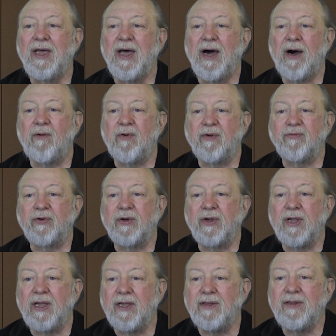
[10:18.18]
However,
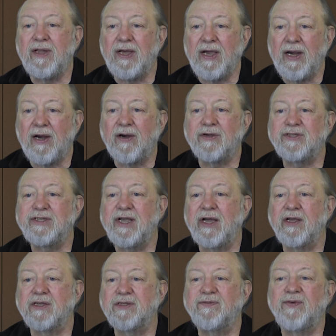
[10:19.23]
in the hair
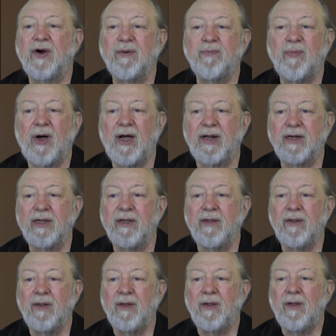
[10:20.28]
cells of our body,
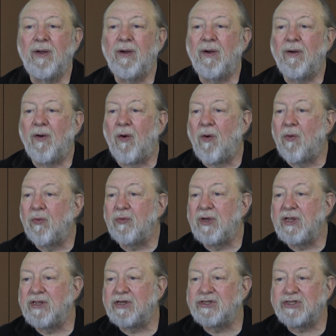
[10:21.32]

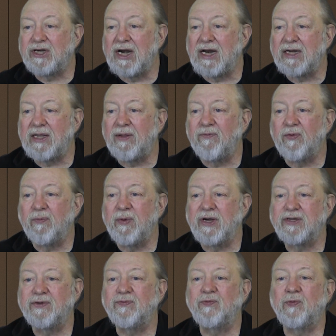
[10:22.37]
only the genetic
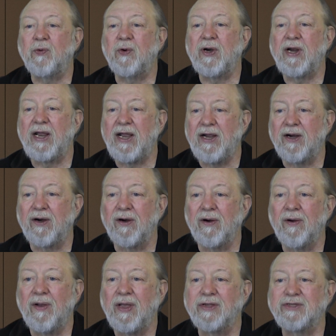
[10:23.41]
information for
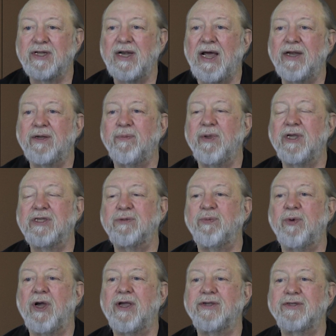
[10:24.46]
hair is allowed to be
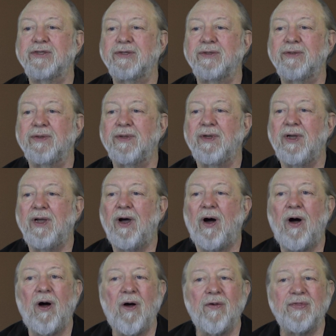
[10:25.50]
expressed.
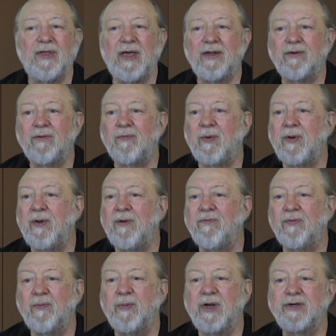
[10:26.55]
All the other
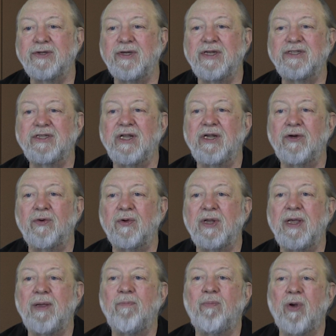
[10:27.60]
information is
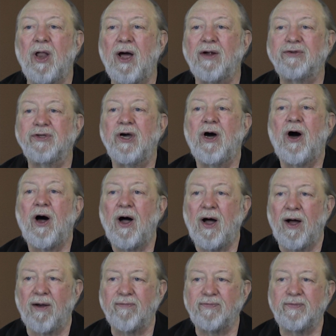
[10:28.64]
literally blocked
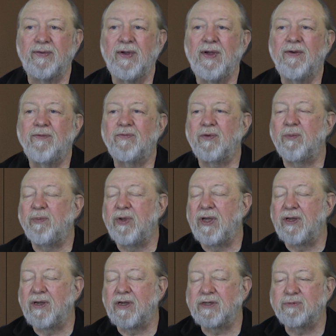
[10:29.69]
off from
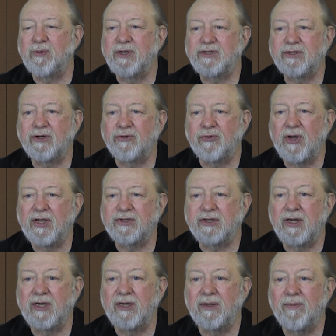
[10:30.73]
being expressed or
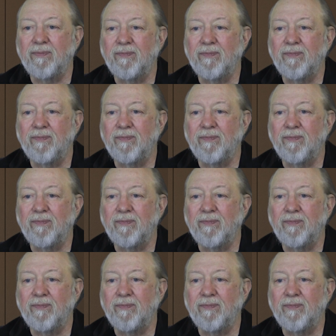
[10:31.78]
translated.